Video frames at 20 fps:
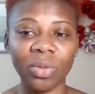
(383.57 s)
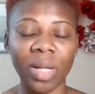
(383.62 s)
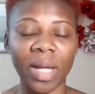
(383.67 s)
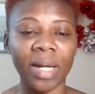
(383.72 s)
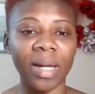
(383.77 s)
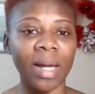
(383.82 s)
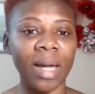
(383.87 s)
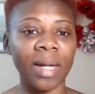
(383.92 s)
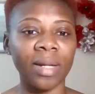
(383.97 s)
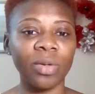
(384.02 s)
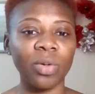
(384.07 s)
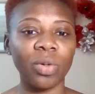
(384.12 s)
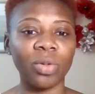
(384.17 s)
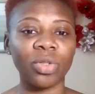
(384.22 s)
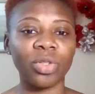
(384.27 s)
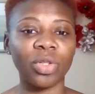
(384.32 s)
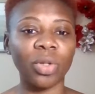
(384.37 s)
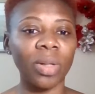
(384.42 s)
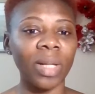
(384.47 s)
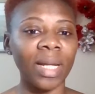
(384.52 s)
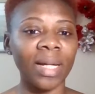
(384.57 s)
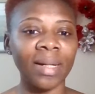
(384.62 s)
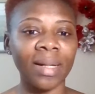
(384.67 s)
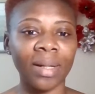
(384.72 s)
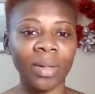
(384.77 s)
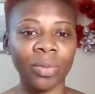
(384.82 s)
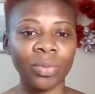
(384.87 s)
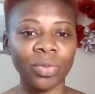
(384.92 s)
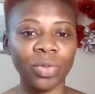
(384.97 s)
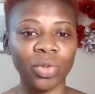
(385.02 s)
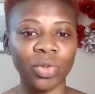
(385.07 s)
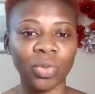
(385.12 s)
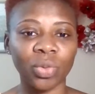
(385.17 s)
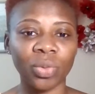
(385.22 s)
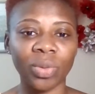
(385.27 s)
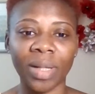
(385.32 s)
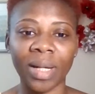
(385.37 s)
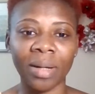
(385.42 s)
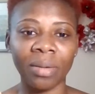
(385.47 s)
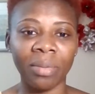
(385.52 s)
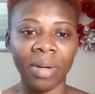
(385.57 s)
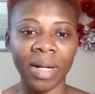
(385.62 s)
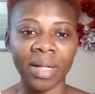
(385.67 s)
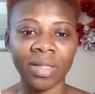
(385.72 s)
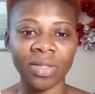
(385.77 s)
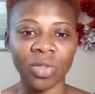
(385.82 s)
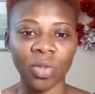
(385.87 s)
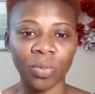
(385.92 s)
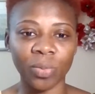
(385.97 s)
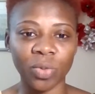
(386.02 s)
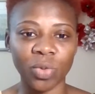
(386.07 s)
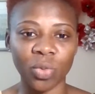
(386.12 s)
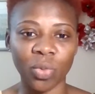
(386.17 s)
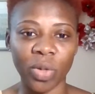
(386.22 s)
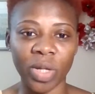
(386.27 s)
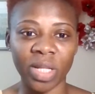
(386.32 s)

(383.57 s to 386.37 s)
Like, I know dollar now to naira is up to